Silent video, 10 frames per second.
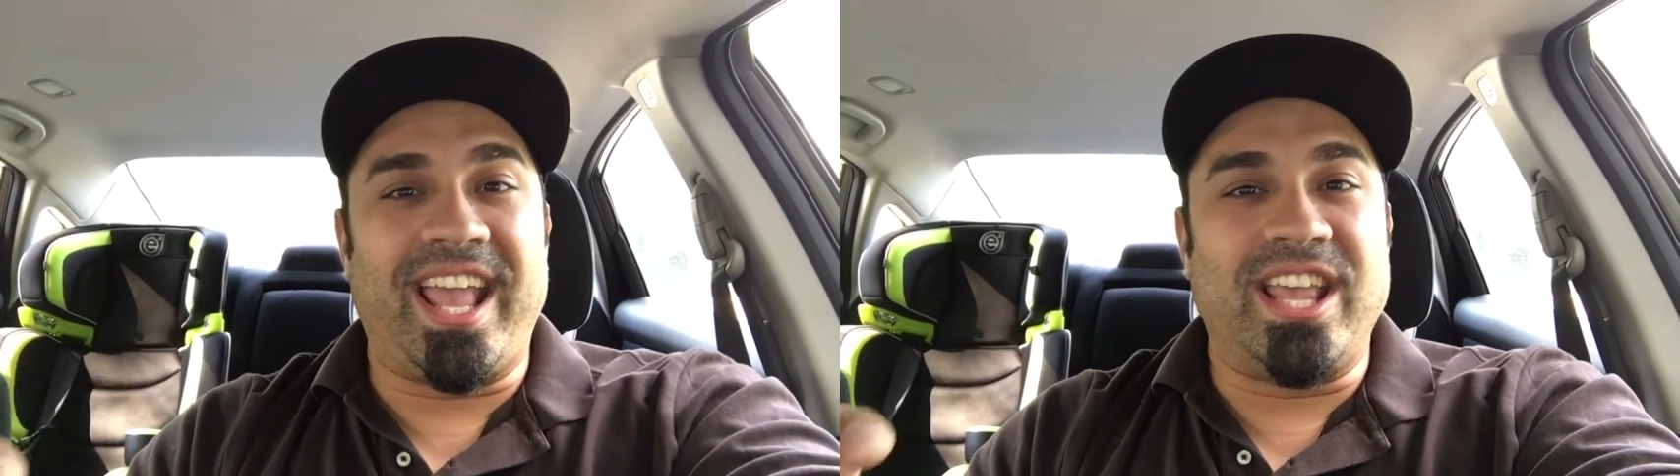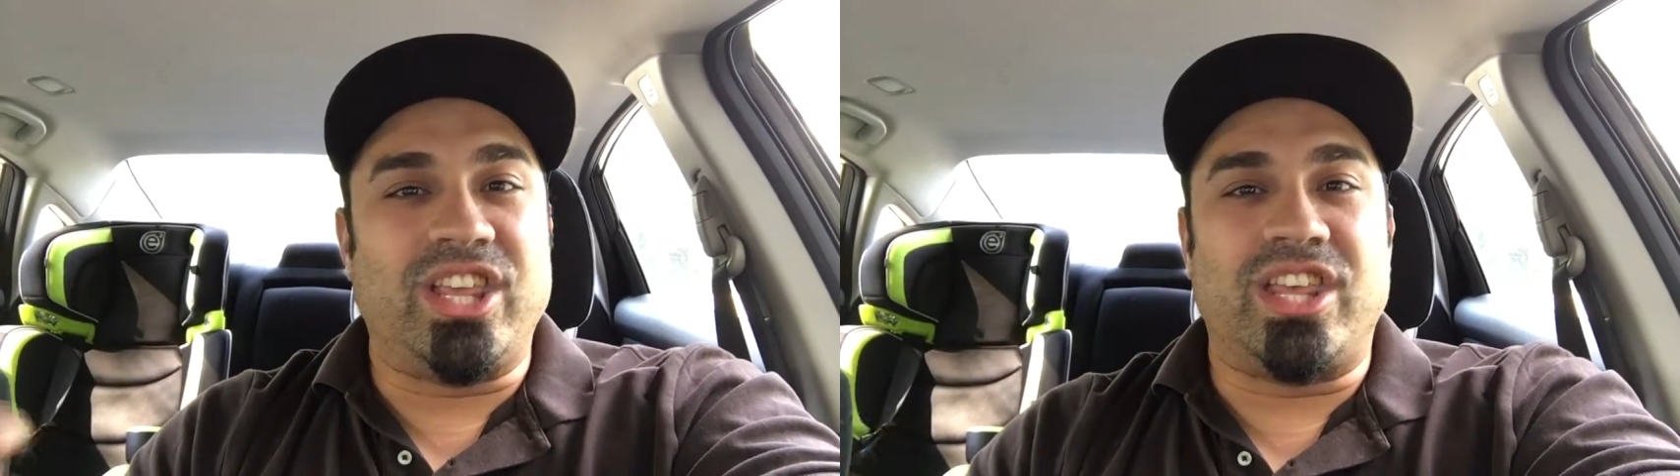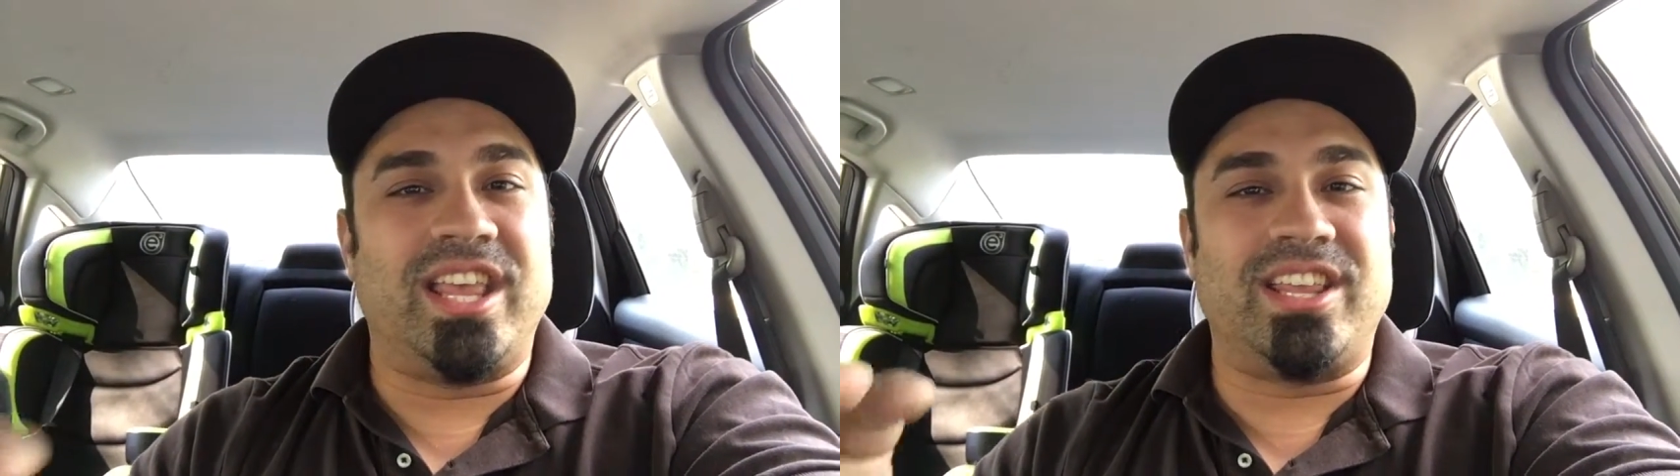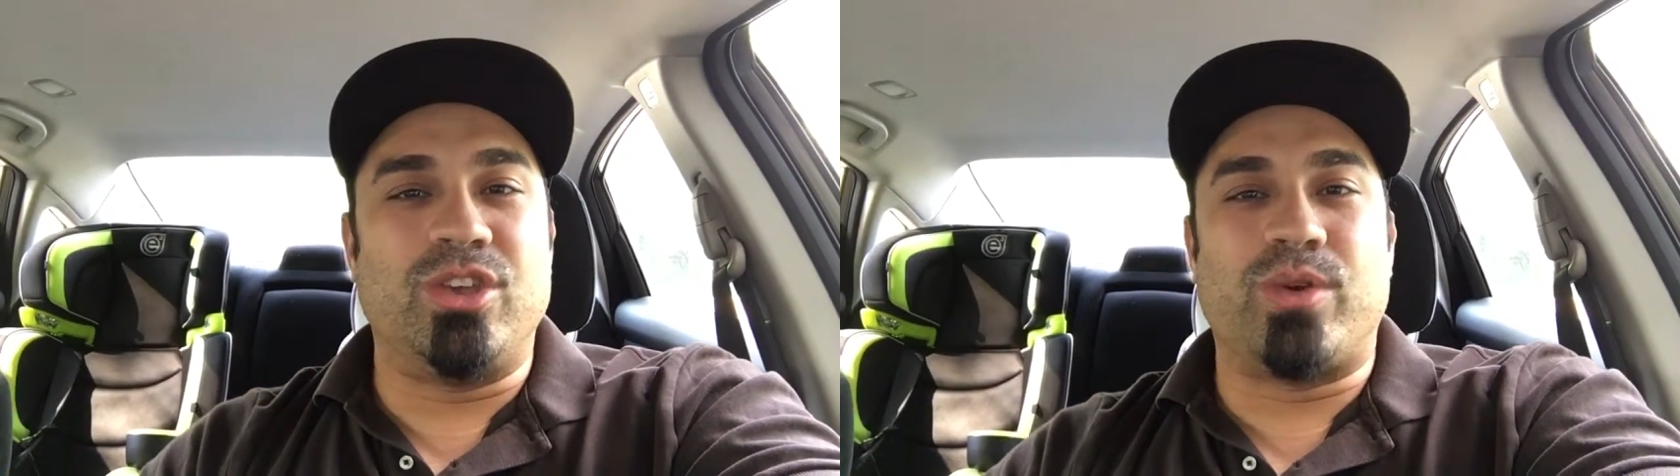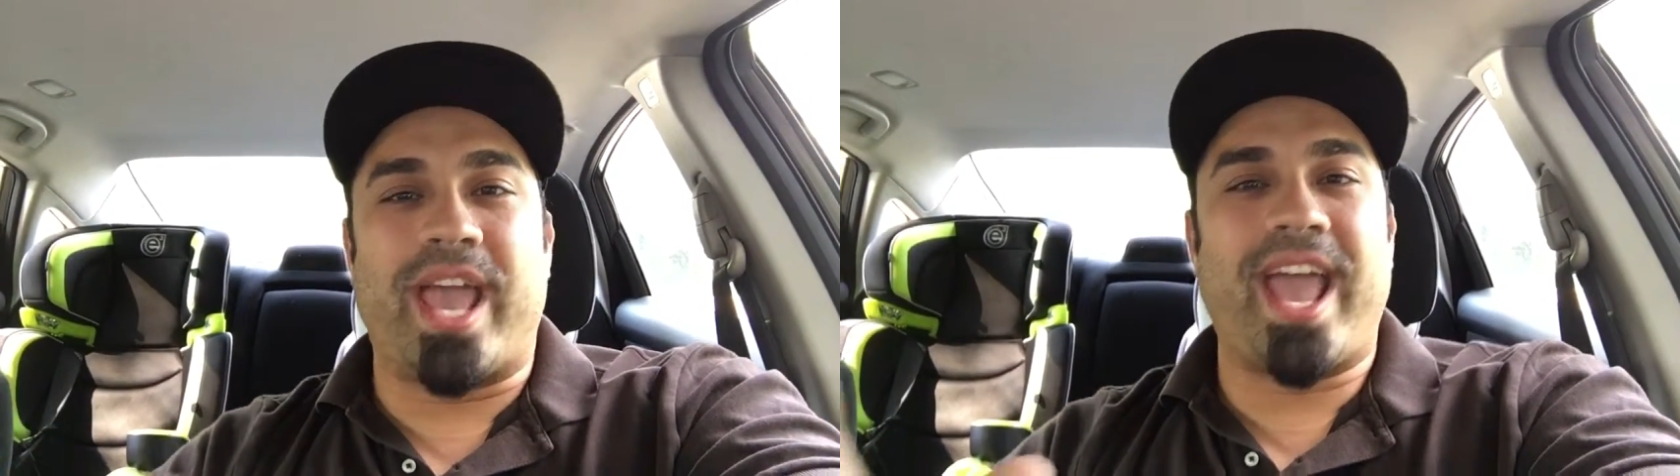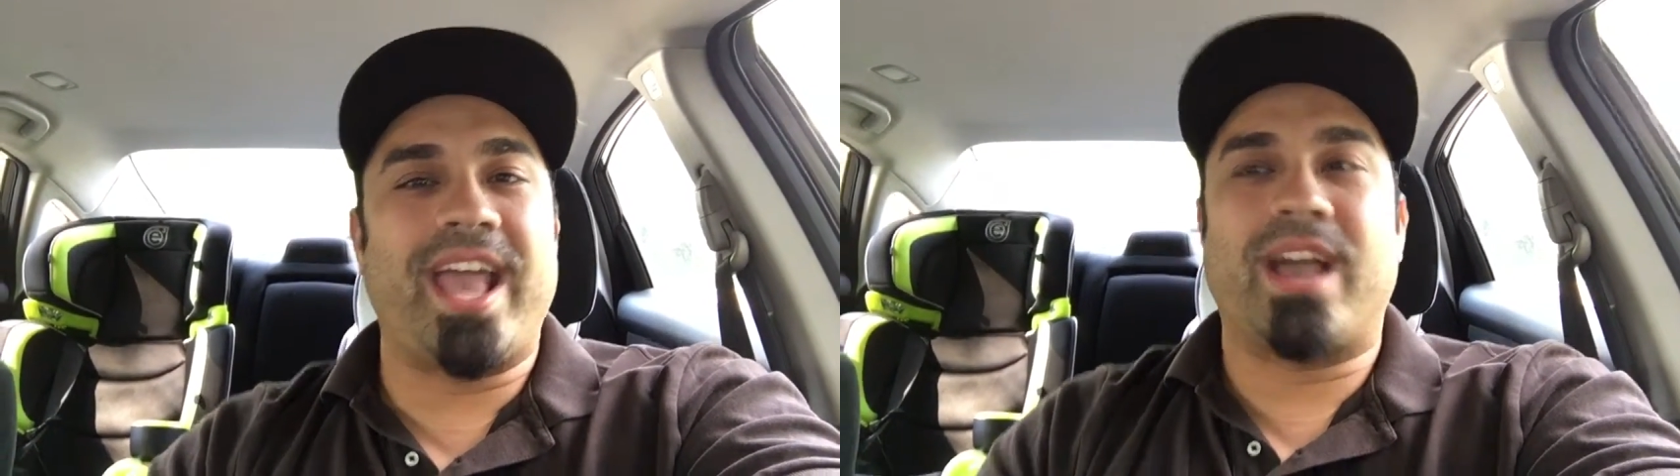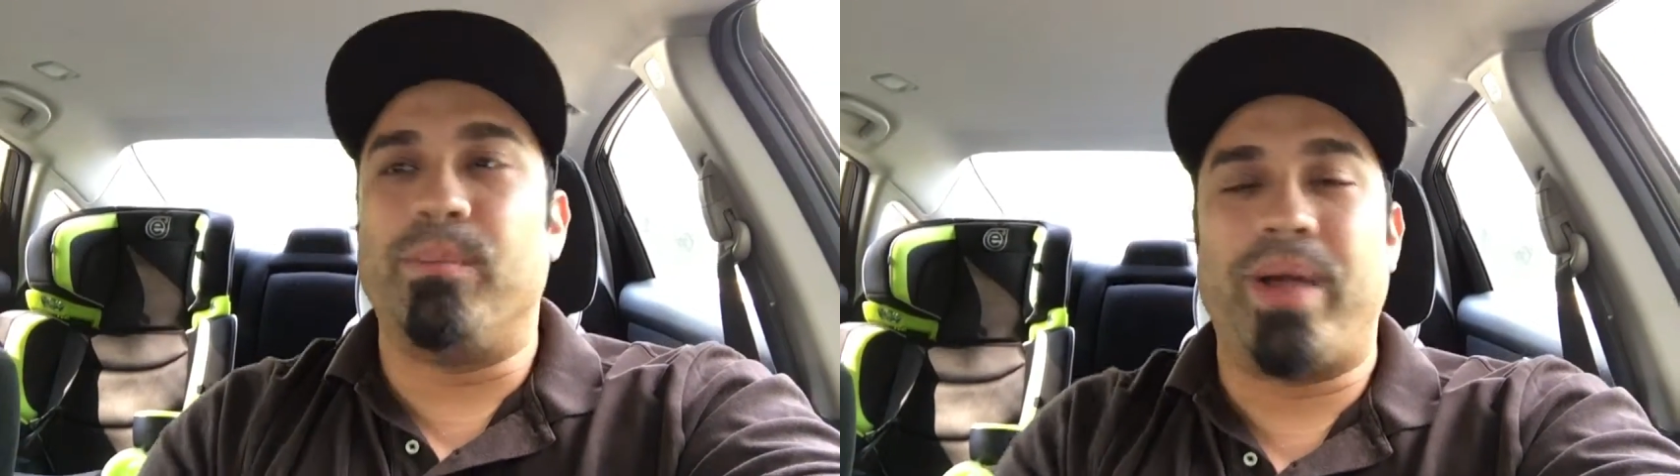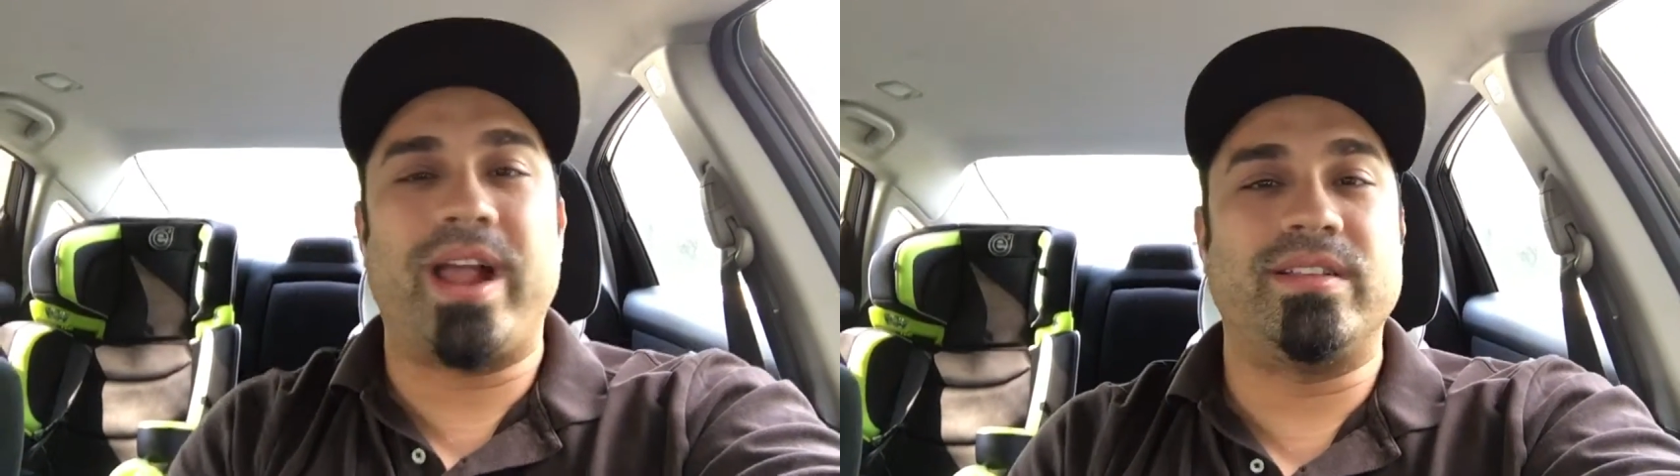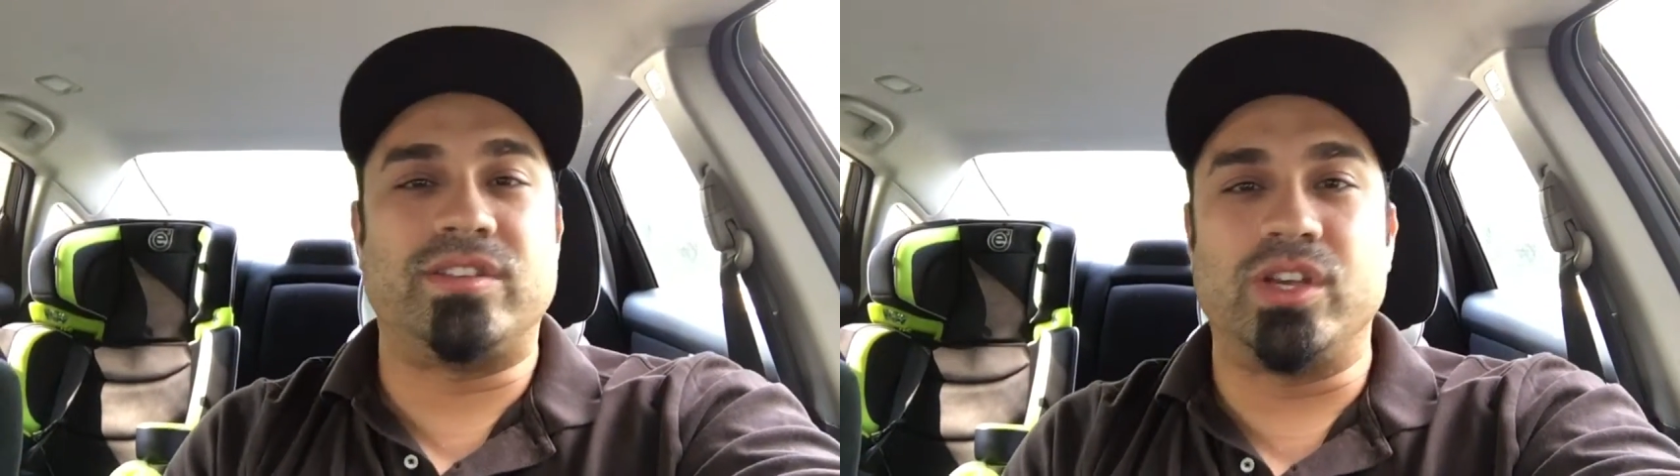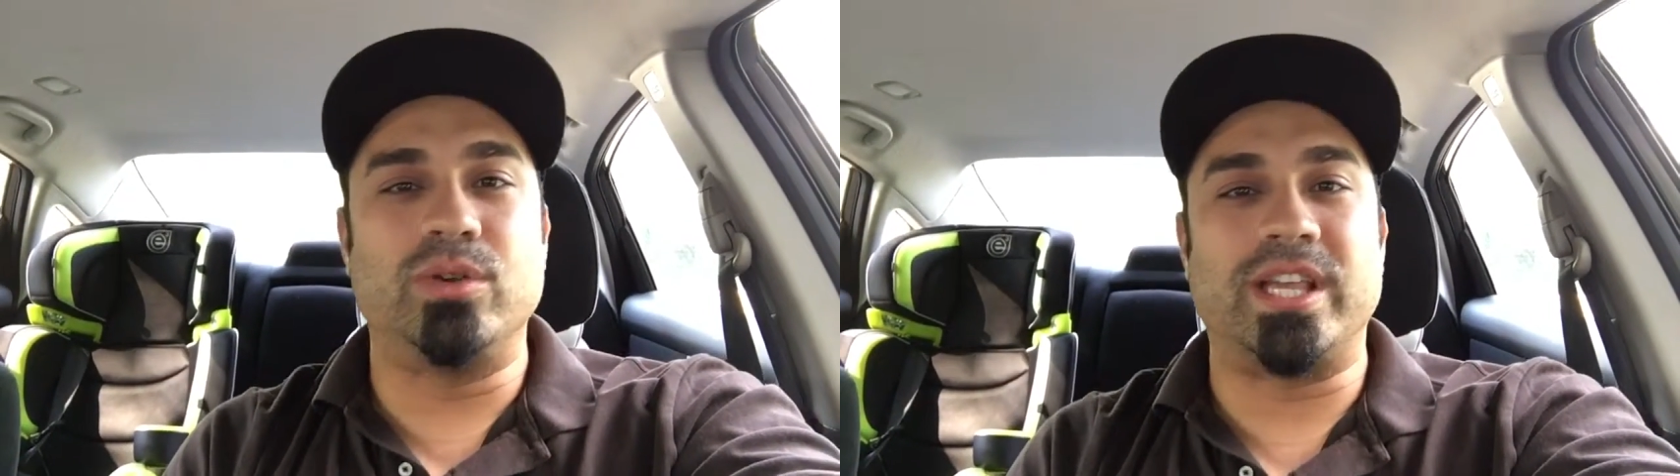You can't compare the two.